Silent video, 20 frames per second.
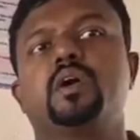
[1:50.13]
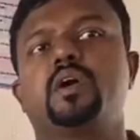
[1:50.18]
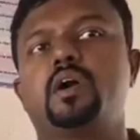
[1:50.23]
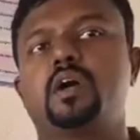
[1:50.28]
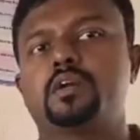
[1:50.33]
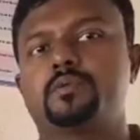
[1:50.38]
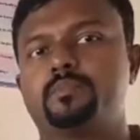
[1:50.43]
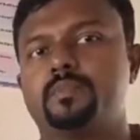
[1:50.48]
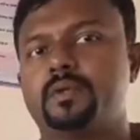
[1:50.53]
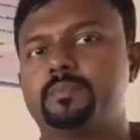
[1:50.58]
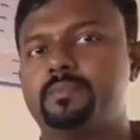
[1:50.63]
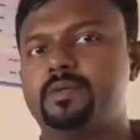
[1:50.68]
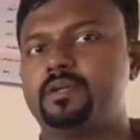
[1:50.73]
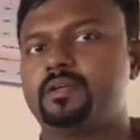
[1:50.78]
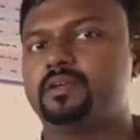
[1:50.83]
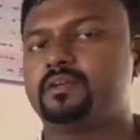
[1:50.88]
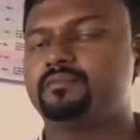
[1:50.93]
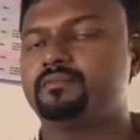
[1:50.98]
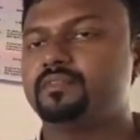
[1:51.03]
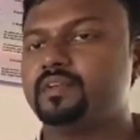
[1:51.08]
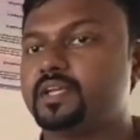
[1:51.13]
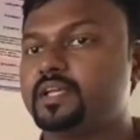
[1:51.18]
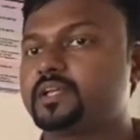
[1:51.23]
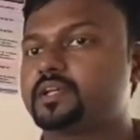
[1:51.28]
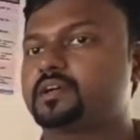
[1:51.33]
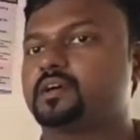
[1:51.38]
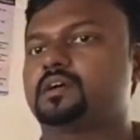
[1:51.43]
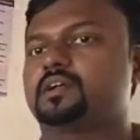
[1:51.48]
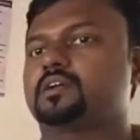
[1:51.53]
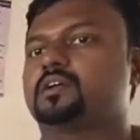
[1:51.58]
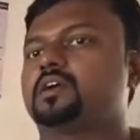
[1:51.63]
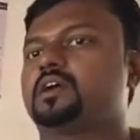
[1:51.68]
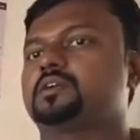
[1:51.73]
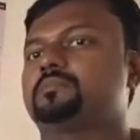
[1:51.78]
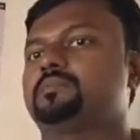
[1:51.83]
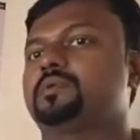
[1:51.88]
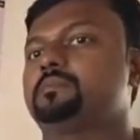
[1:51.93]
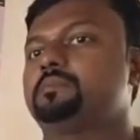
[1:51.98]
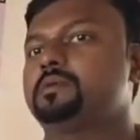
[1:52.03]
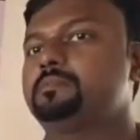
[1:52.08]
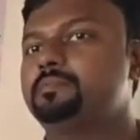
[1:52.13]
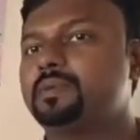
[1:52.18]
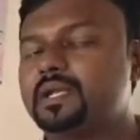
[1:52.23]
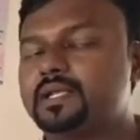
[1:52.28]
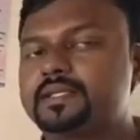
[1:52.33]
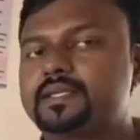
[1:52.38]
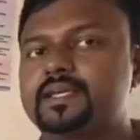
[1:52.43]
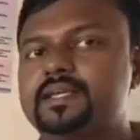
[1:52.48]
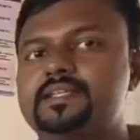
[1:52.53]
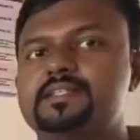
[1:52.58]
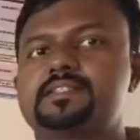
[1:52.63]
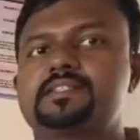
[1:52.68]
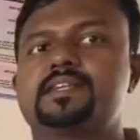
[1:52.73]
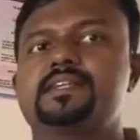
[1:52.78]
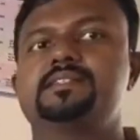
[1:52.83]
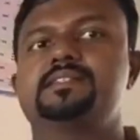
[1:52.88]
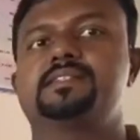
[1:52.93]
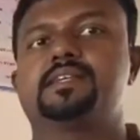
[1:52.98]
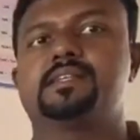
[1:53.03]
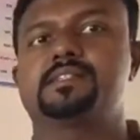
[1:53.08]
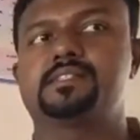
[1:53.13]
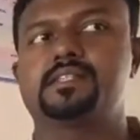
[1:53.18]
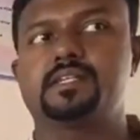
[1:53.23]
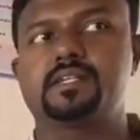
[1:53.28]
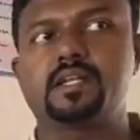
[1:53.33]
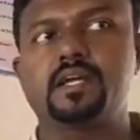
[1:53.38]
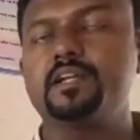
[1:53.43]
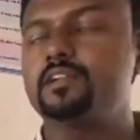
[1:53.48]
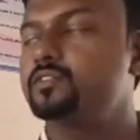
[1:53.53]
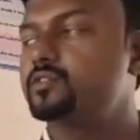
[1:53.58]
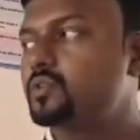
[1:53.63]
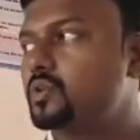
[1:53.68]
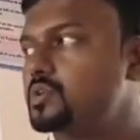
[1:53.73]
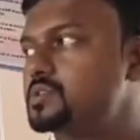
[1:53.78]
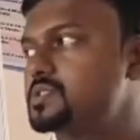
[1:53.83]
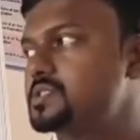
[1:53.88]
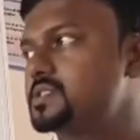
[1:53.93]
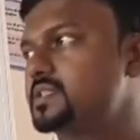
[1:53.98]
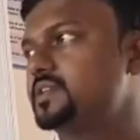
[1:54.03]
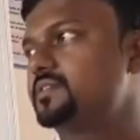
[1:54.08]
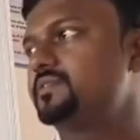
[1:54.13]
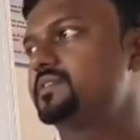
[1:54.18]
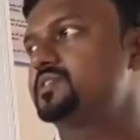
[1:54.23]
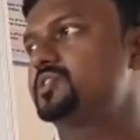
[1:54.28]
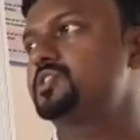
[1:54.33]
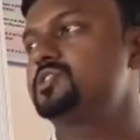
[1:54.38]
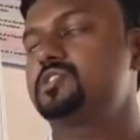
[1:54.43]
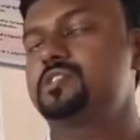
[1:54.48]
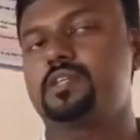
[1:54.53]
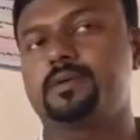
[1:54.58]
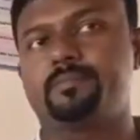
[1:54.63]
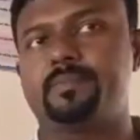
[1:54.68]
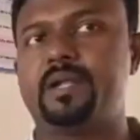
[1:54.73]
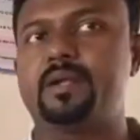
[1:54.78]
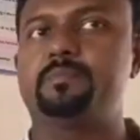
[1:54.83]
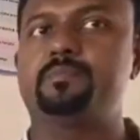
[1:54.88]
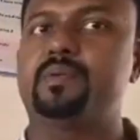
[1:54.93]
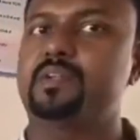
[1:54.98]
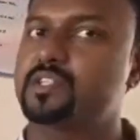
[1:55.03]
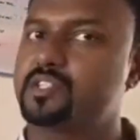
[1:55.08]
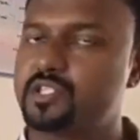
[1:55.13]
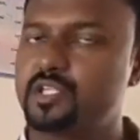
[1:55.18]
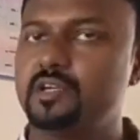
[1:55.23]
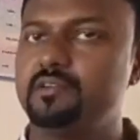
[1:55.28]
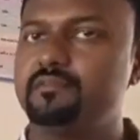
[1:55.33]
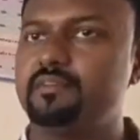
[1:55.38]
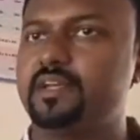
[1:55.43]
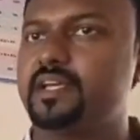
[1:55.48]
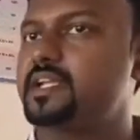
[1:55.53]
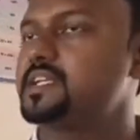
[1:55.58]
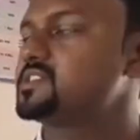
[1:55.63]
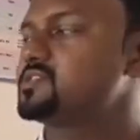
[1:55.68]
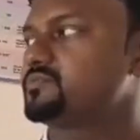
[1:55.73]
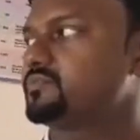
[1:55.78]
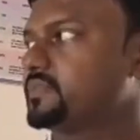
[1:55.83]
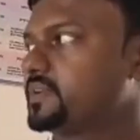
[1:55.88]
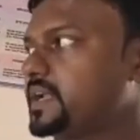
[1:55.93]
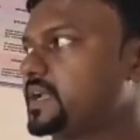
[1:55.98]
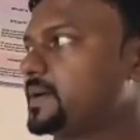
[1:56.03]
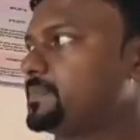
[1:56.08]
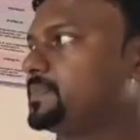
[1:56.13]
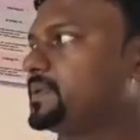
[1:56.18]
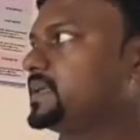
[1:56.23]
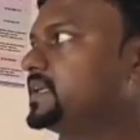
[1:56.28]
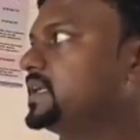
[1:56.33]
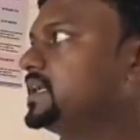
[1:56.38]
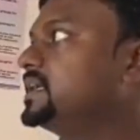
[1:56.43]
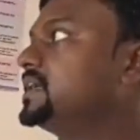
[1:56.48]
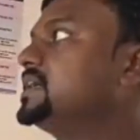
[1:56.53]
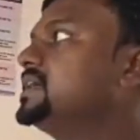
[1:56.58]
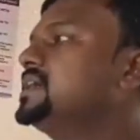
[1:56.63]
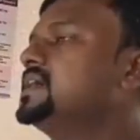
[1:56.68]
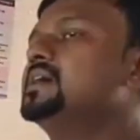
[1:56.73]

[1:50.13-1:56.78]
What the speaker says: Heart may be weak or heart may be bulky in size, etc. In those situations, the blood pressure varies rapidly.